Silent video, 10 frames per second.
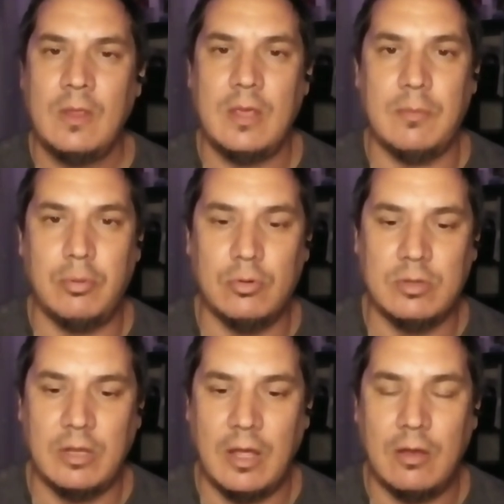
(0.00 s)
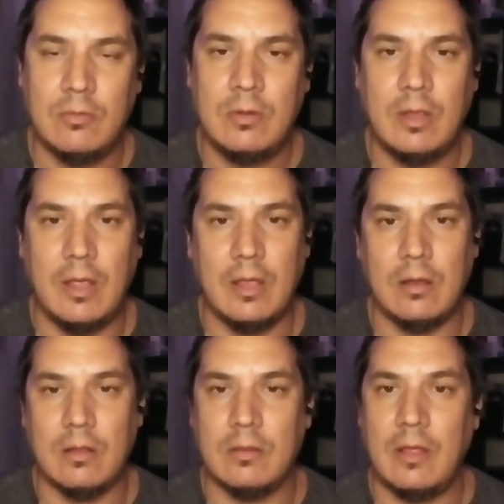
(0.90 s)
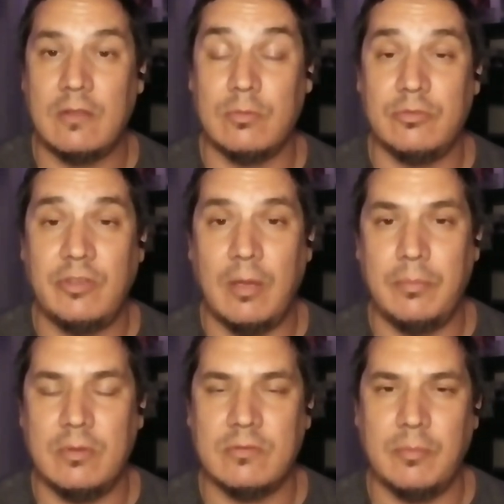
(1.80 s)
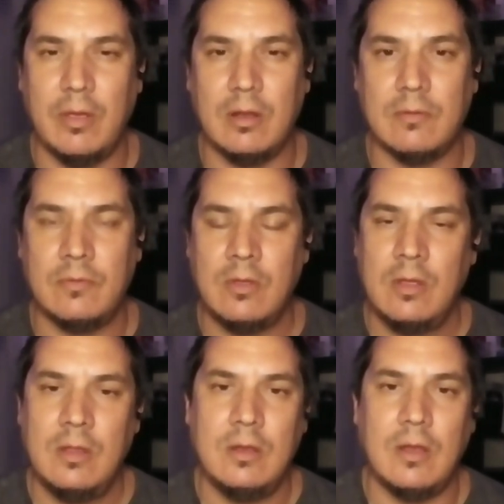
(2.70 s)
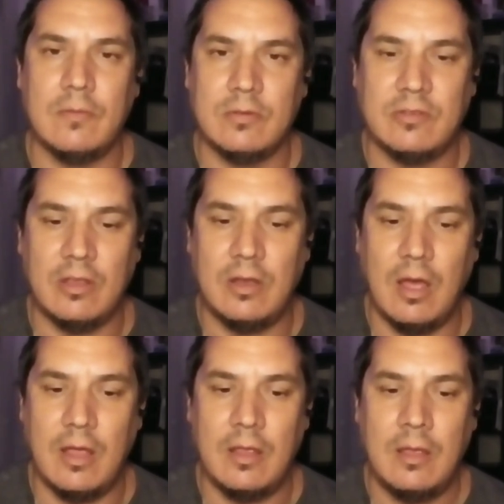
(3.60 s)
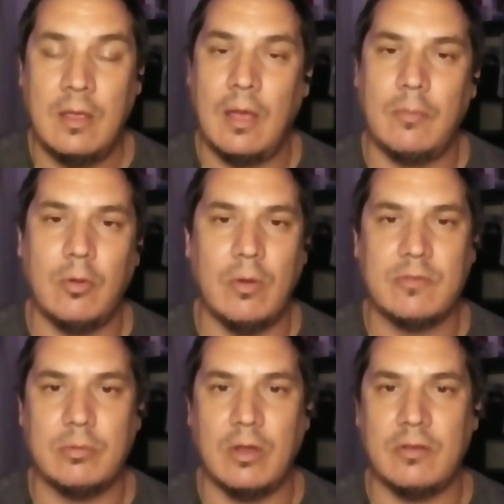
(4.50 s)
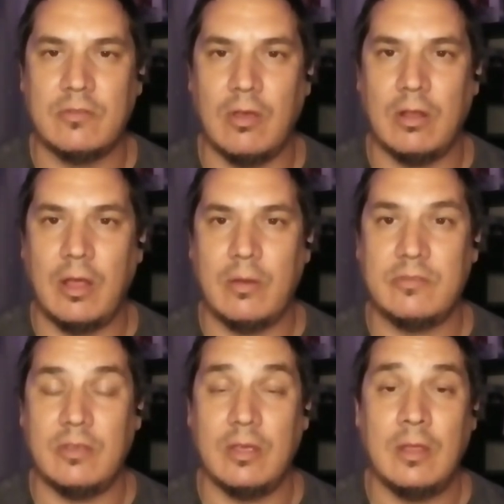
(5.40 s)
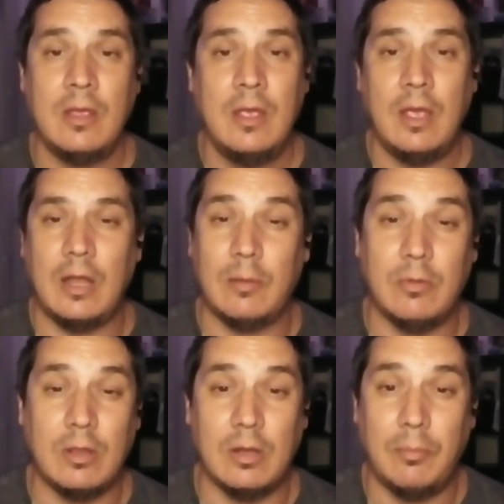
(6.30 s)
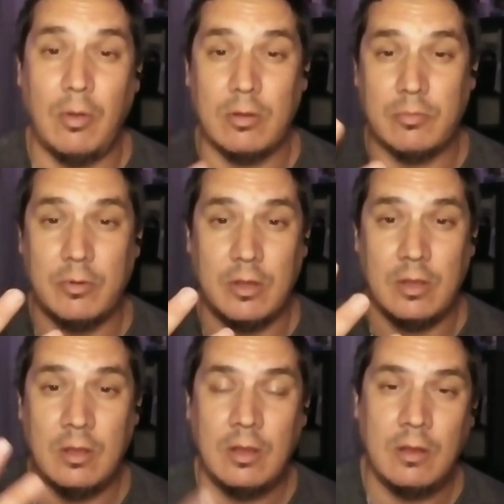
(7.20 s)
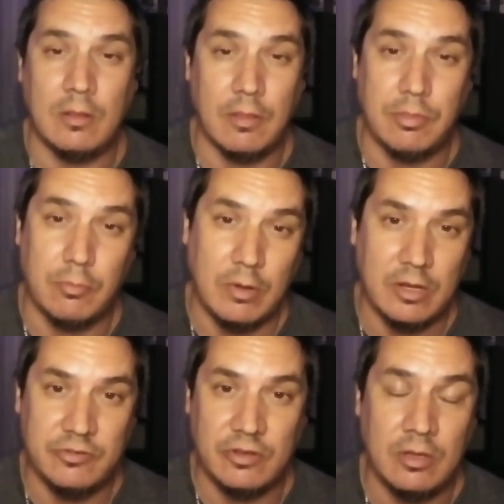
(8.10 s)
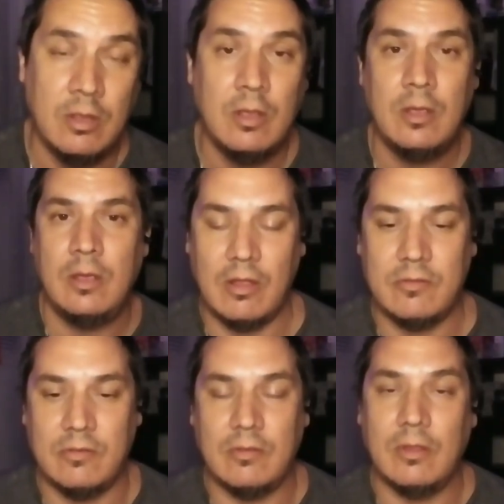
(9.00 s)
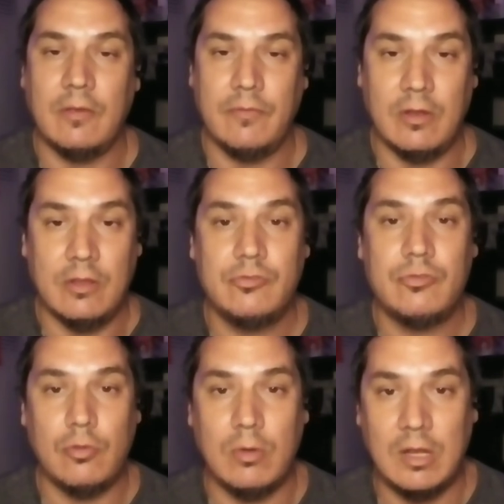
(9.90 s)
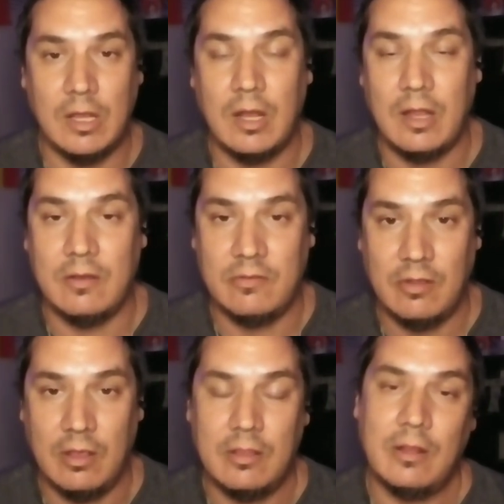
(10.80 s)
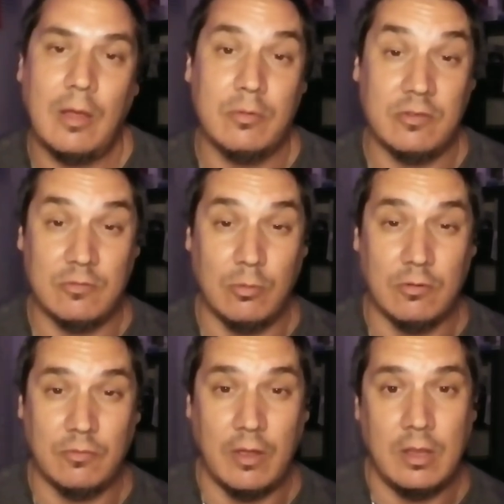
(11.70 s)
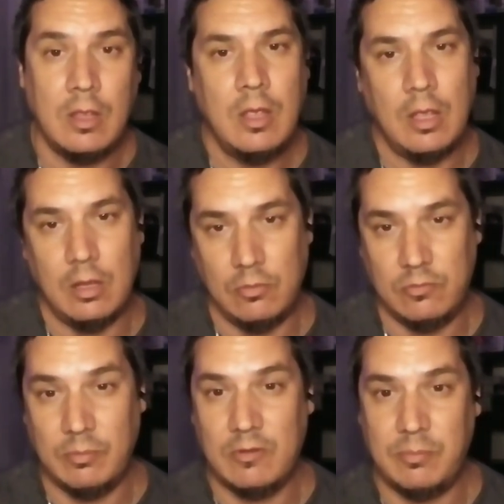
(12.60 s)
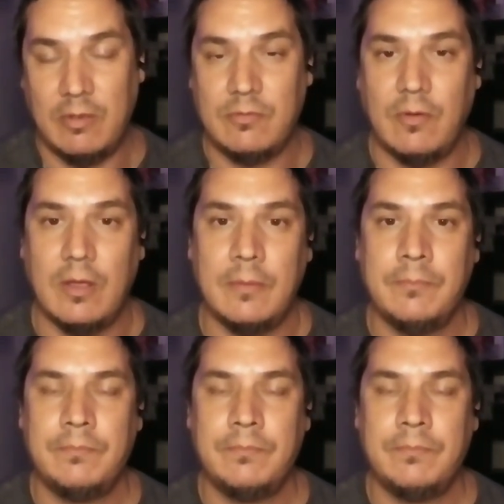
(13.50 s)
He pulled it out, and that's what champions are made of. Never say die. I'm no expert, I just call it how I see it. And I'm looking to part 3, the trilogy, Besides, if it is true what Leon had to say, that that was his worst fight and Usman's best fight,